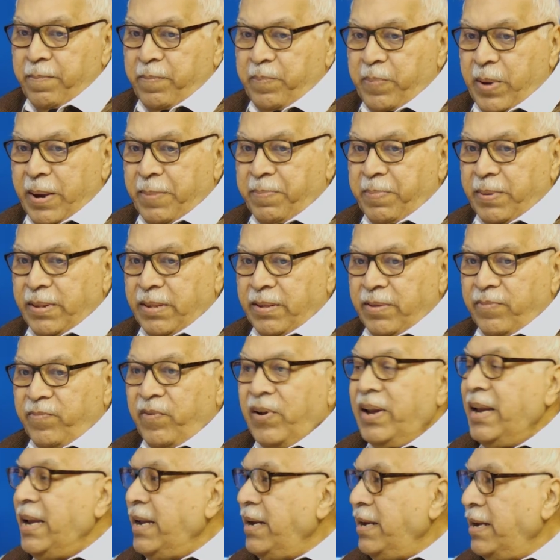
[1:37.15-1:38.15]
People's
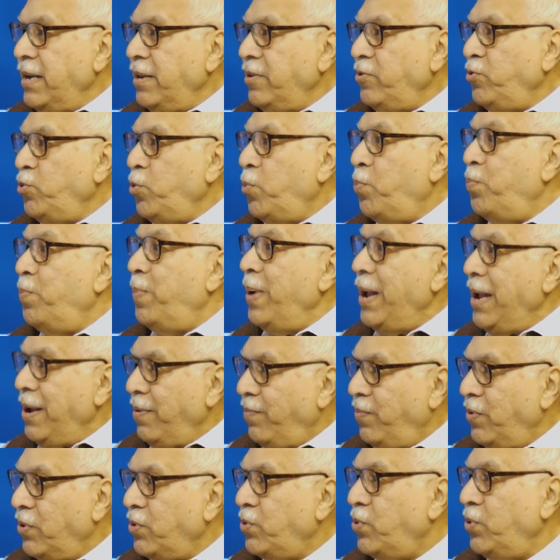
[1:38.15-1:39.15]
willingness to pay
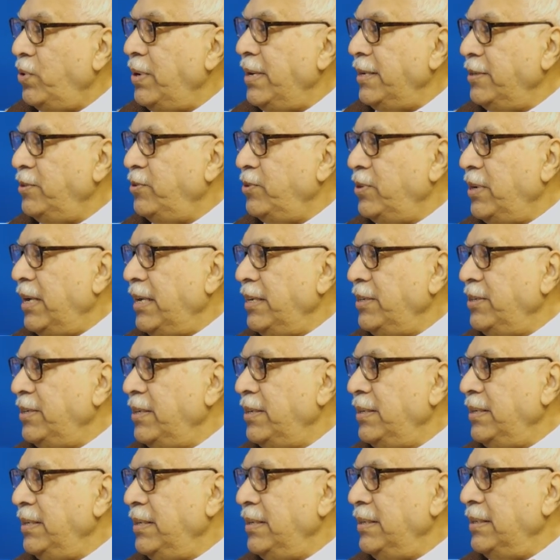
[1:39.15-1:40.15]
for good
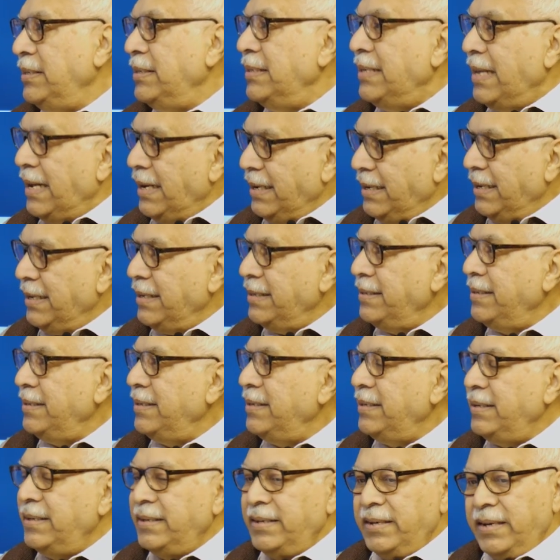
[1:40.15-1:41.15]
education, that has
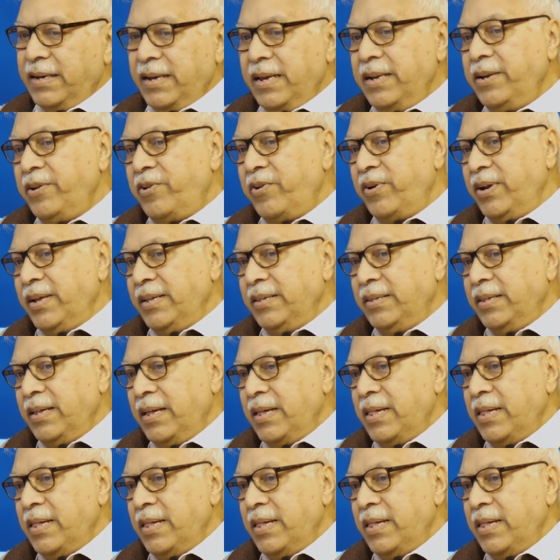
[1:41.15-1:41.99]
increased,